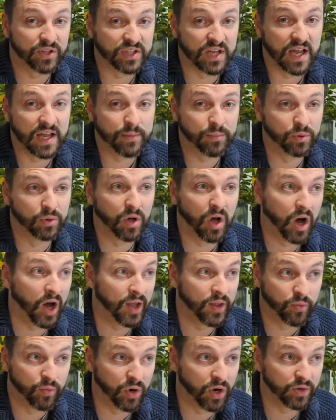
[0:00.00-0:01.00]
a table,
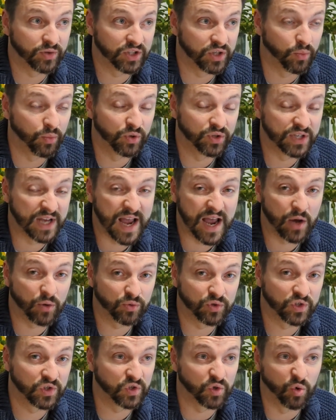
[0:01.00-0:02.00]
either at someone's
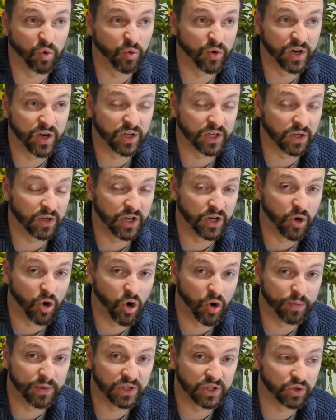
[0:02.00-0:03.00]
house or in a
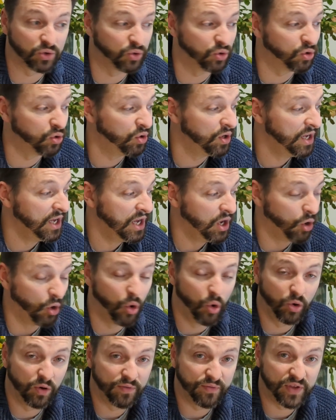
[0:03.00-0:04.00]
hobby store,
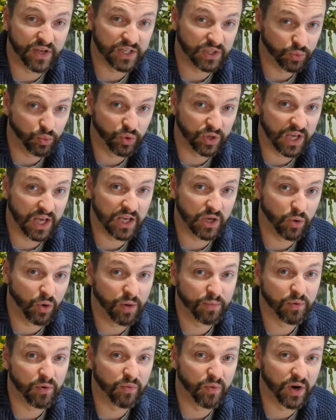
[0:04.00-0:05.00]
all of this will get you
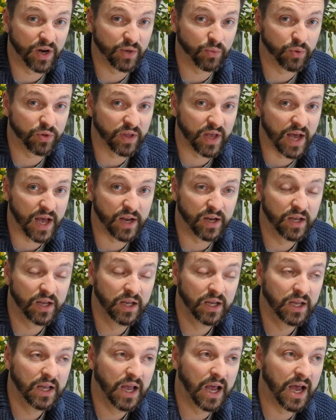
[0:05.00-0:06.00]
up and running with that.
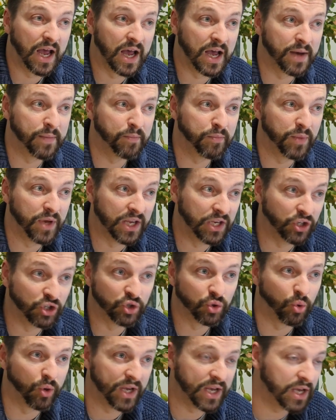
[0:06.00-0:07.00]

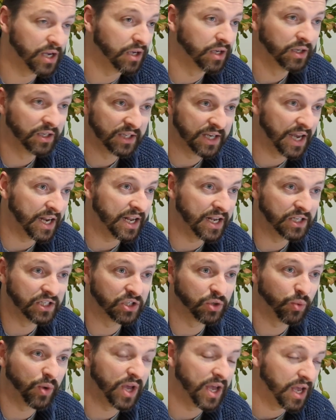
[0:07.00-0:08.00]
Enjoy it, get
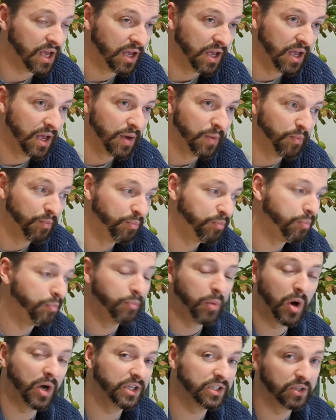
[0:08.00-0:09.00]
into it,
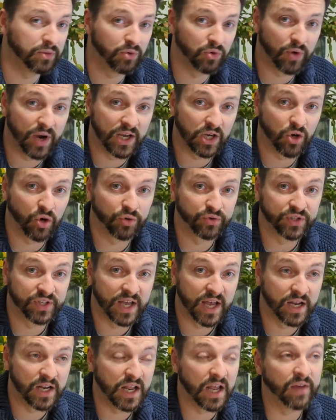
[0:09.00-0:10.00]
buy some great
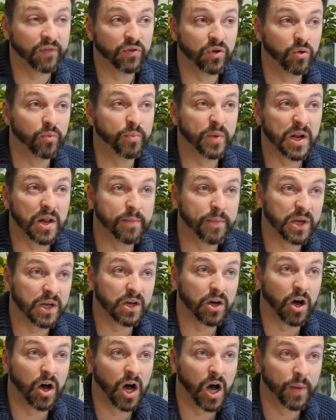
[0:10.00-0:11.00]
content. If you've been a
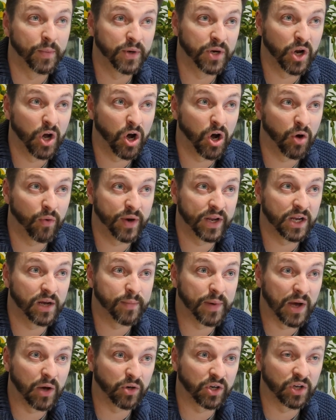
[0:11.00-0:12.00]
bit and ahhing
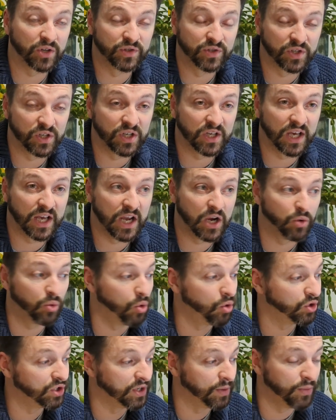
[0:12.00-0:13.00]
about Guns and Gear
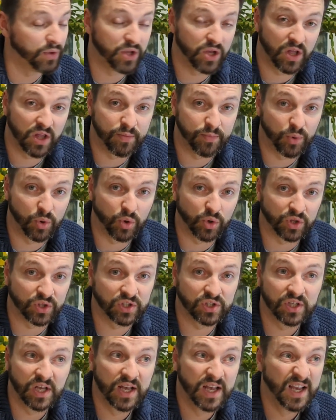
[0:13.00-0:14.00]
or some of the other
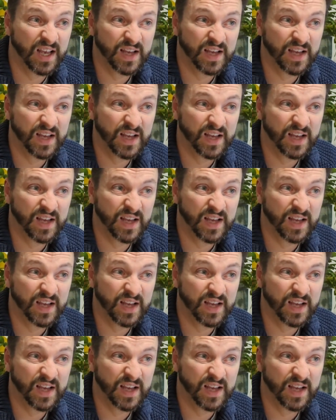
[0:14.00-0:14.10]
books,